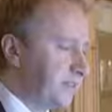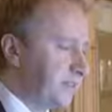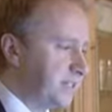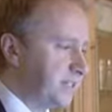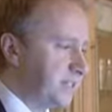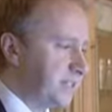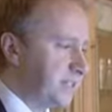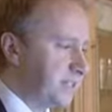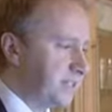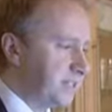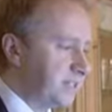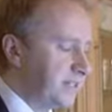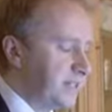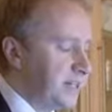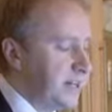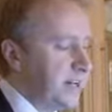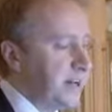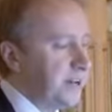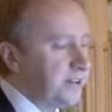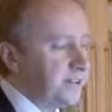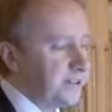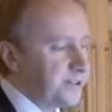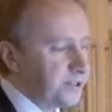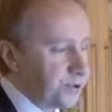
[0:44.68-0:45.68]
the disease,
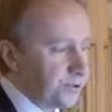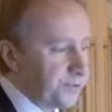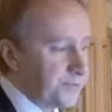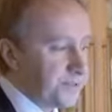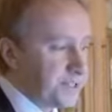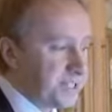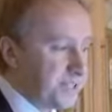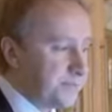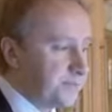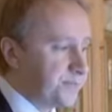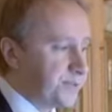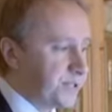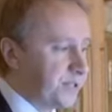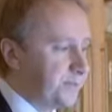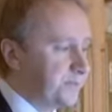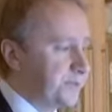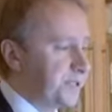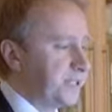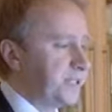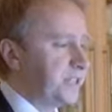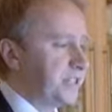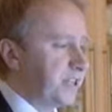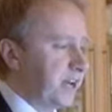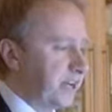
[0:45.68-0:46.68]
the sort of symptoms
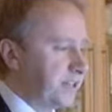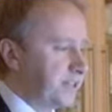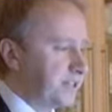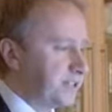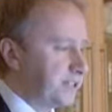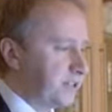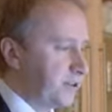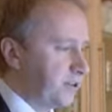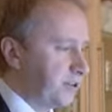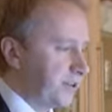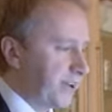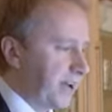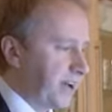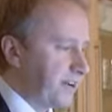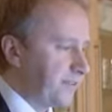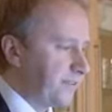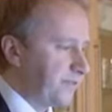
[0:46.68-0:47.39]
and signs to look out